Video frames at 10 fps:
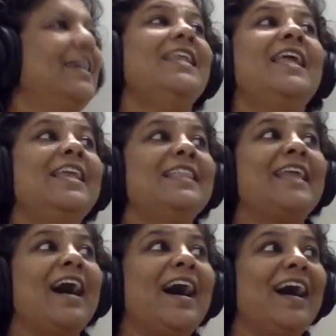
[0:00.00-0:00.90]

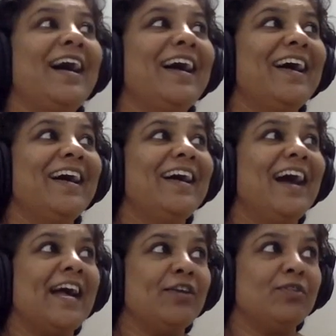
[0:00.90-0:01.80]
Lalita,
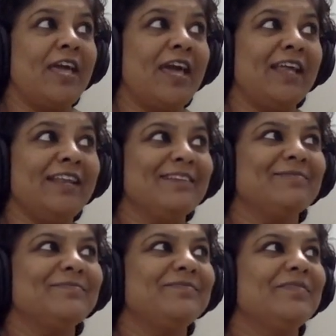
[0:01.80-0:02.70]
are you there?
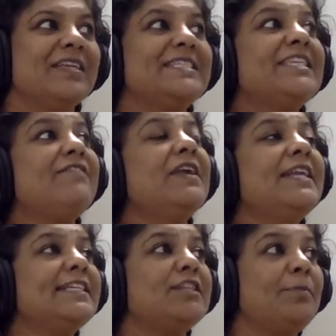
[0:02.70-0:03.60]
Civil
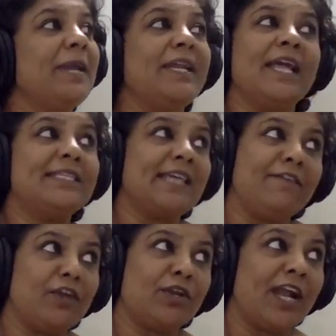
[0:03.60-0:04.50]
disobedience,
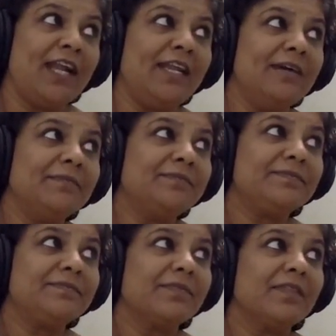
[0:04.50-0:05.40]
have you read?
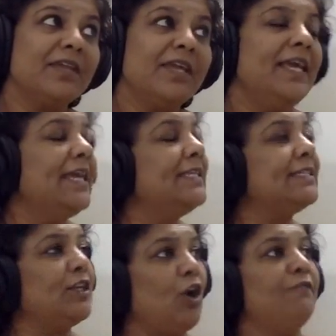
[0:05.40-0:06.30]
It
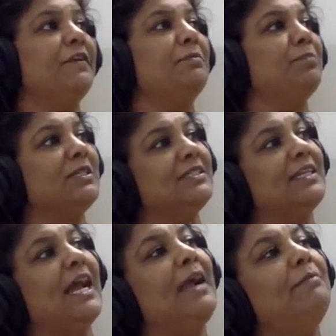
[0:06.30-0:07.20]
is an often
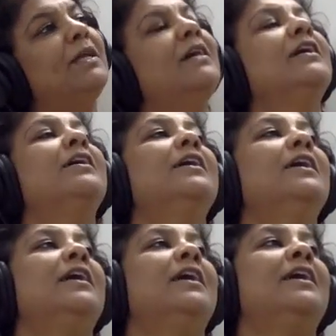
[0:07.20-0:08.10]
prescribed
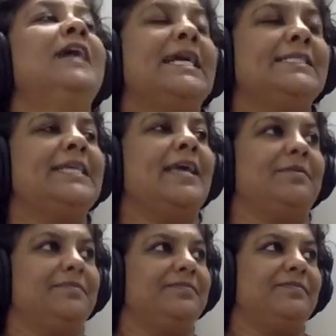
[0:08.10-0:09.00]
uh, essay
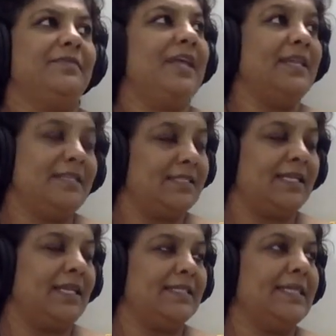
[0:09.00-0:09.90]
in
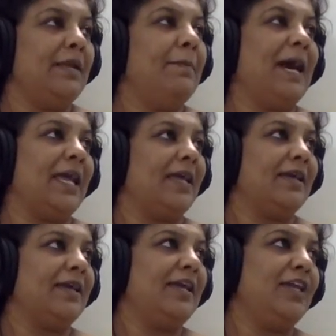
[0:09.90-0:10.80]
syllabi
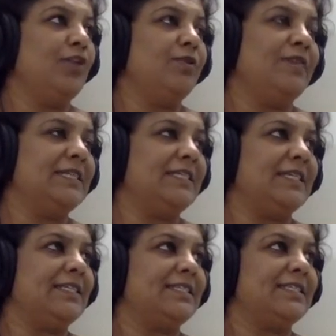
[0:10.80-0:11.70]
in
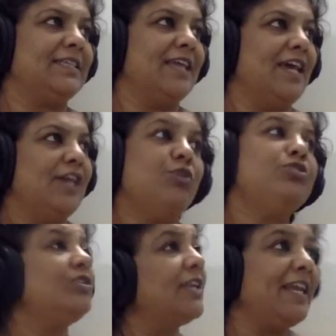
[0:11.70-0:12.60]
universities. You
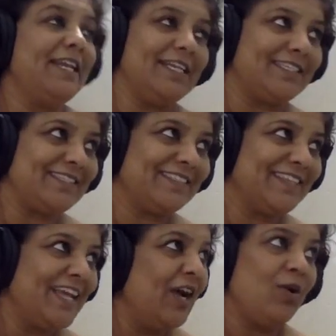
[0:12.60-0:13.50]
should read it.
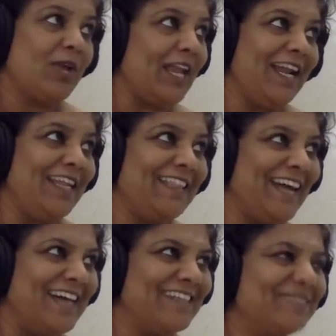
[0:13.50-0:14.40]
Okay,
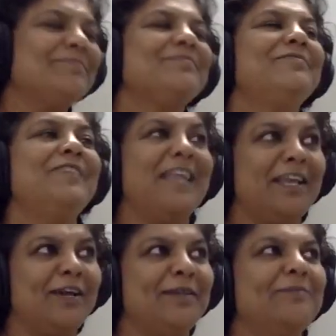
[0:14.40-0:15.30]
Lalita? Very
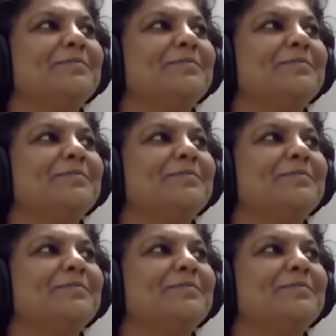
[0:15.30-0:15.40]
good.